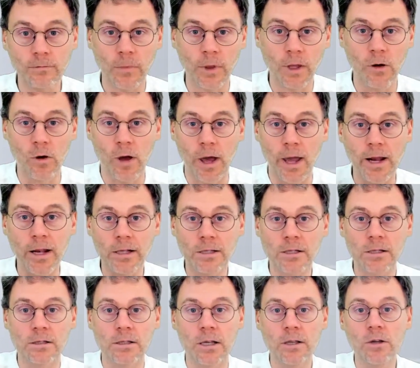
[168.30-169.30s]
Okay, let's
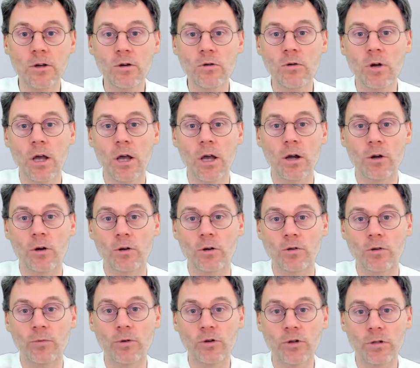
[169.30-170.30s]
continue.
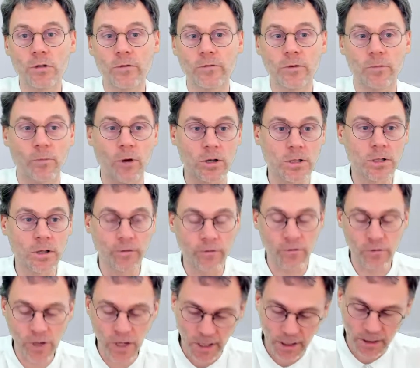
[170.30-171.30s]
Contribution of the positive
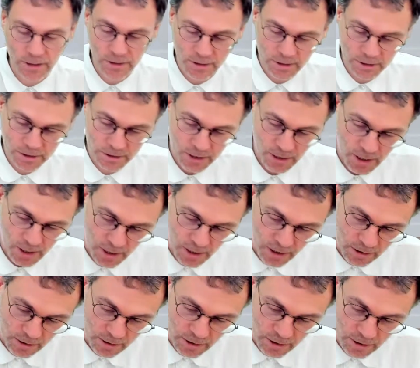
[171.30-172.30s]
real axis.
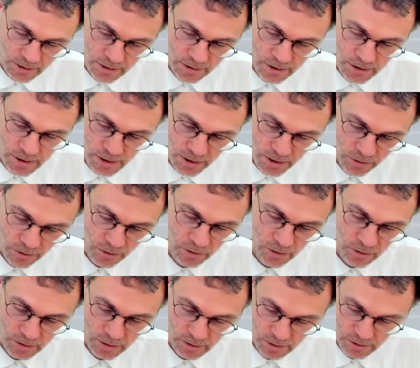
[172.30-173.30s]
That's the
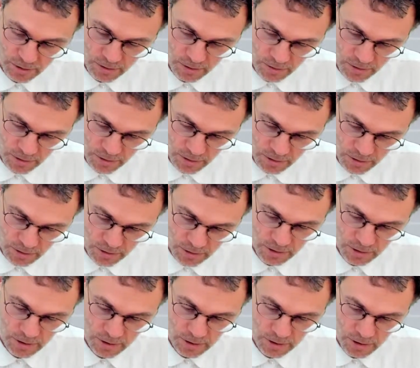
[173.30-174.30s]
integral
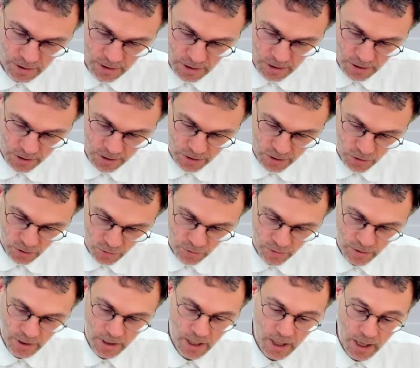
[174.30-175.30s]
like so.
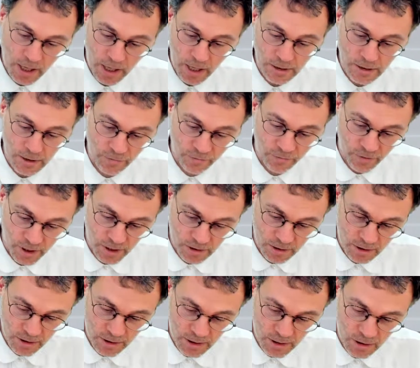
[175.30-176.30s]
And then
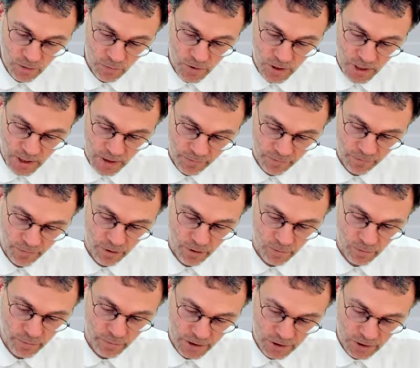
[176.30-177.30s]
finally, we have our
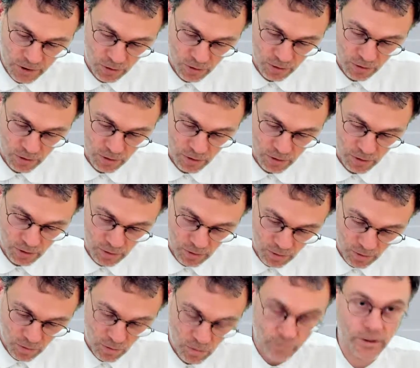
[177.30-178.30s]
big circle
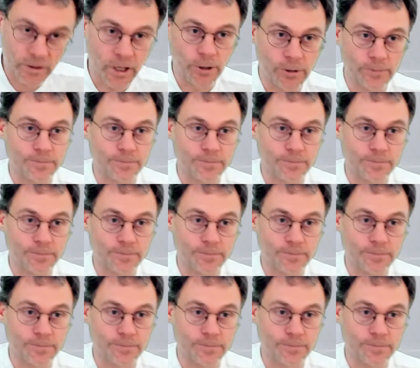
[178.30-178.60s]
over there.